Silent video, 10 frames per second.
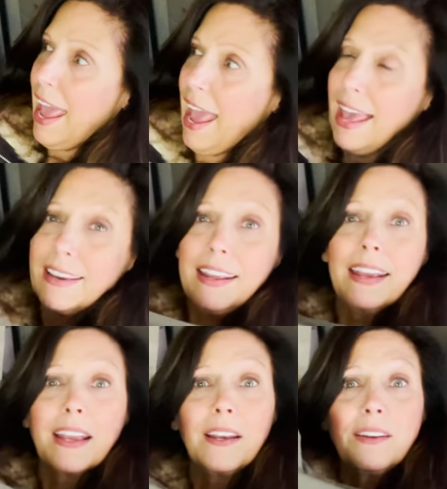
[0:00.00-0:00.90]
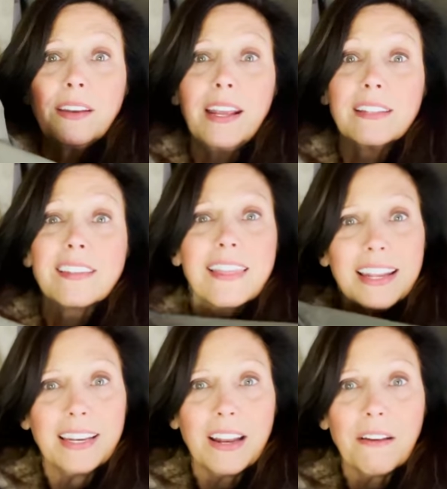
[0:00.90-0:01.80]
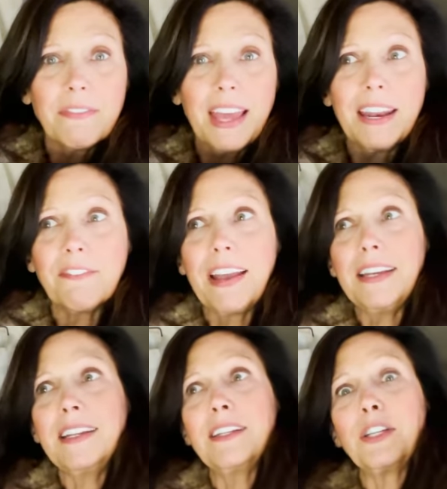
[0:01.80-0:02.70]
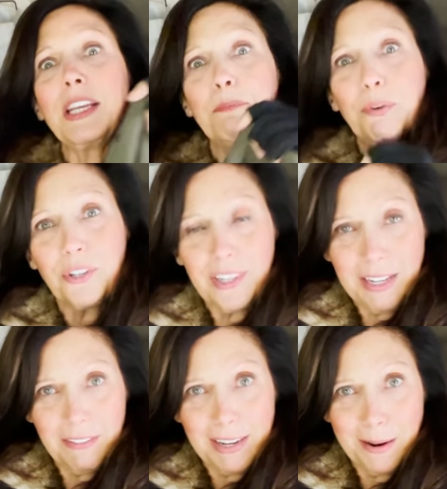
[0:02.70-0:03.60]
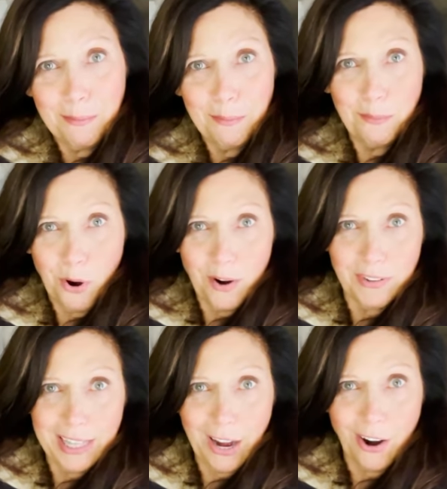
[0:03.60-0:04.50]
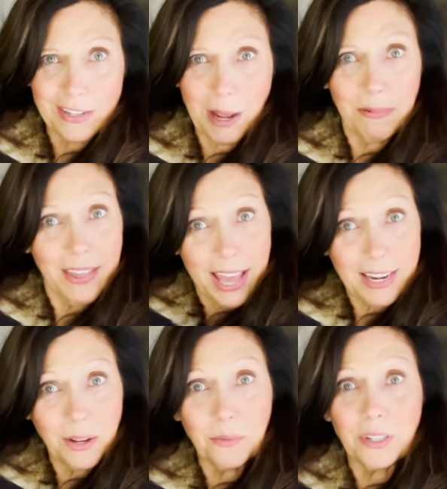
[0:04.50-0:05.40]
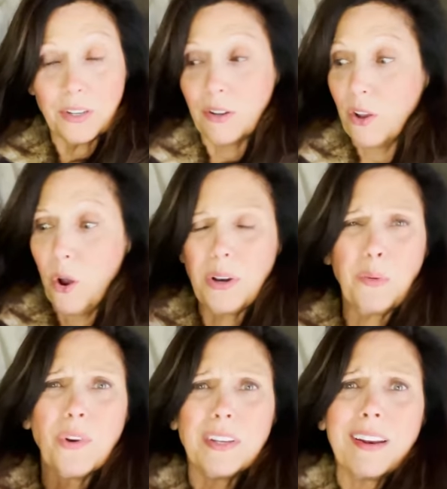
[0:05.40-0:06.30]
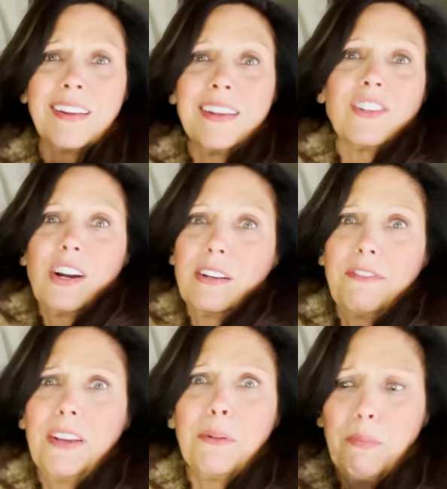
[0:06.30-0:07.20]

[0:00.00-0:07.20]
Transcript: and it's thin enough that if I needed to put an even more of a layer on top of that, it would go and it wouldn't start to feel